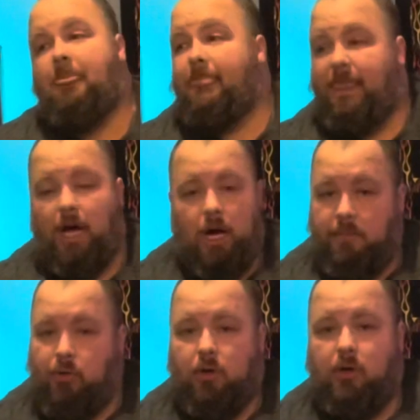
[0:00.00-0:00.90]
The
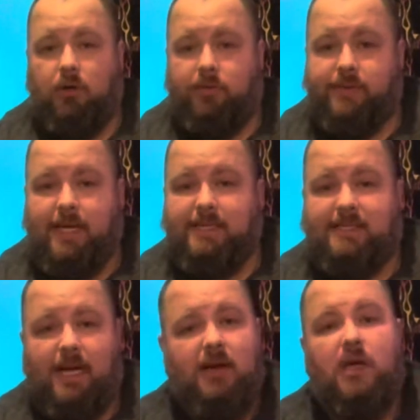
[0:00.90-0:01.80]
armorer who is on
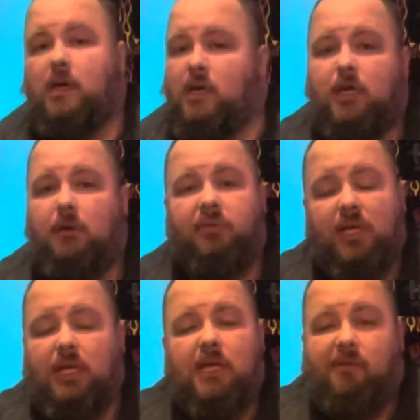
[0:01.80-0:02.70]
set
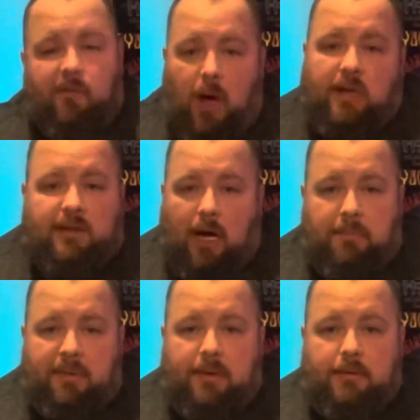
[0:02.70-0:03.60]
completely fucked
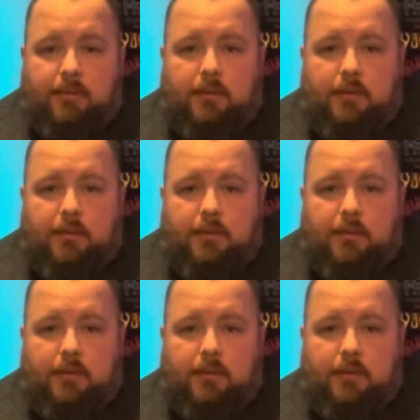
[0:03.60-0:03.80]
up.